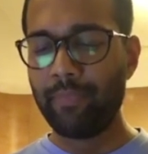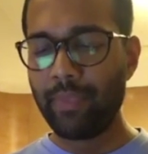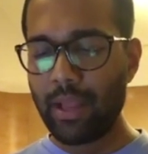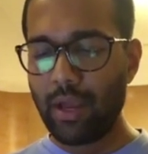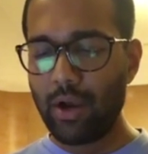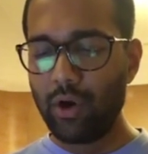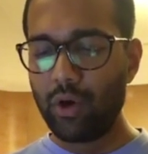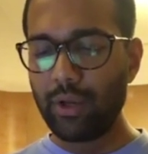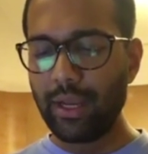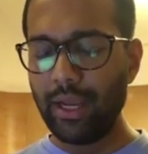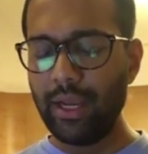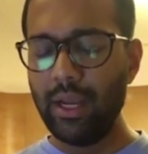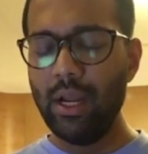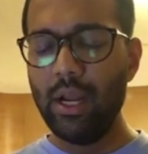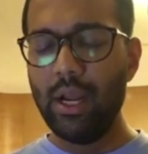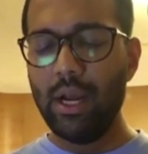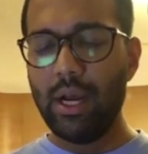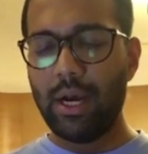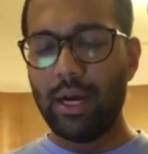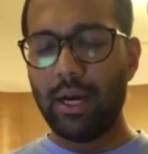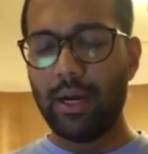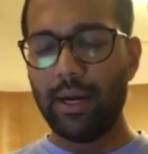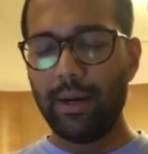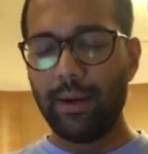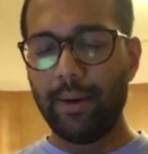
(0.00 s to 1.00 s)
Okay,
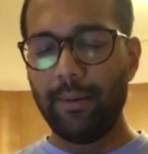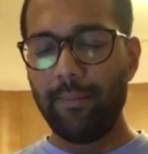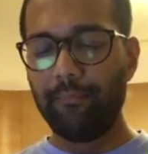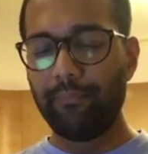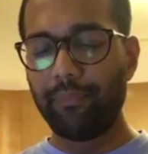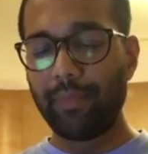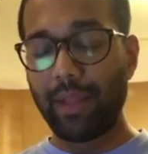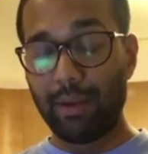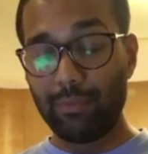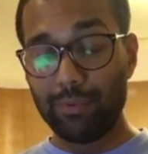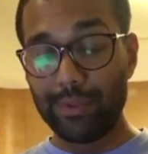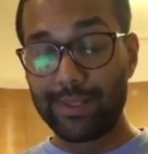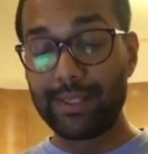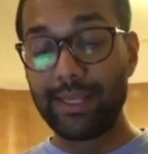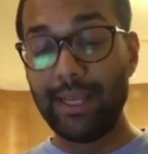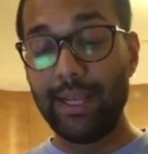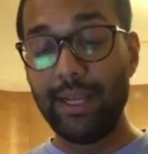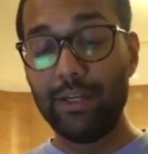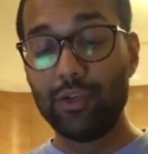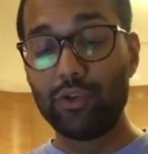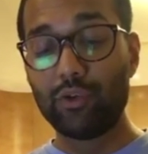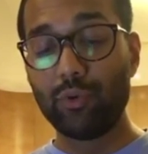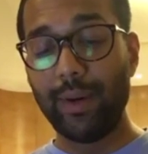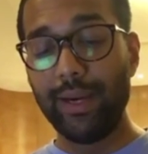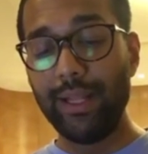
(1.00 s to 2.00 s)
I was
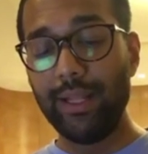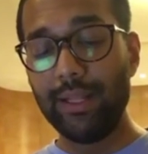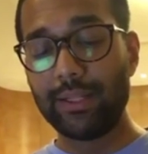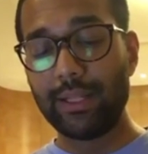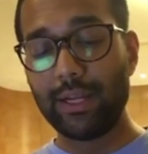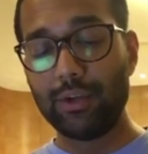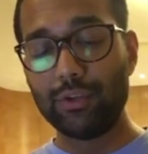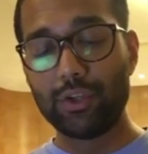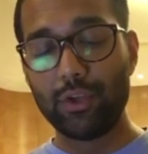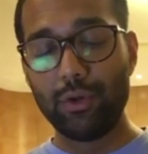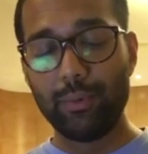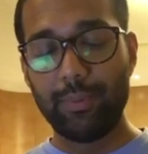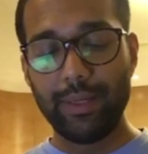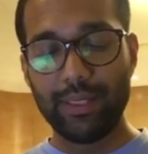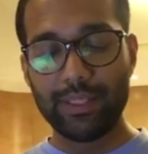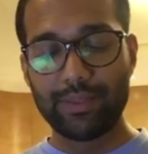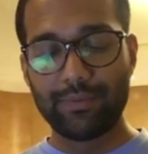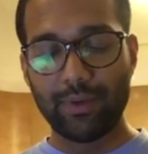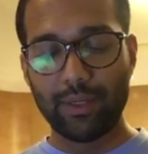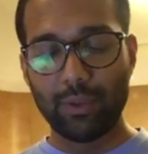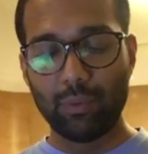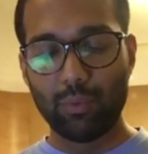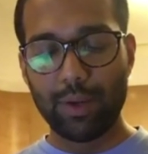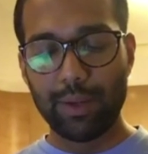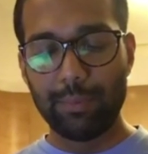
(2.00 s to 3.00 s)
saying 28,000 rupees for
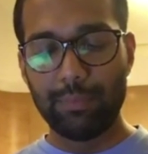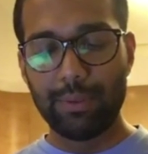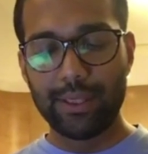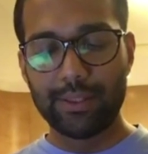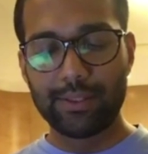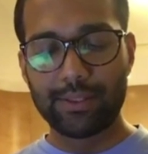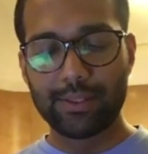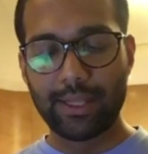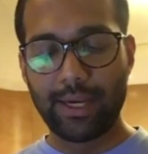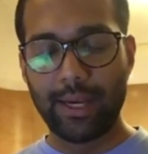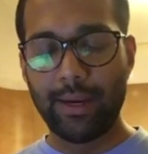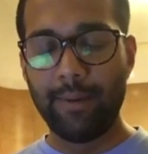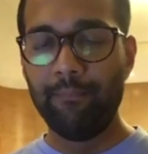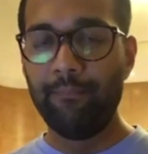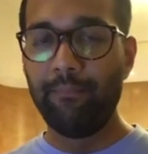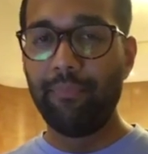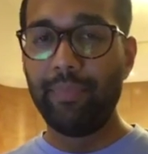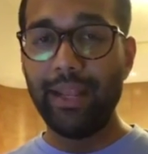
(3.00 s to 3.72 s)
the OnePlus 3.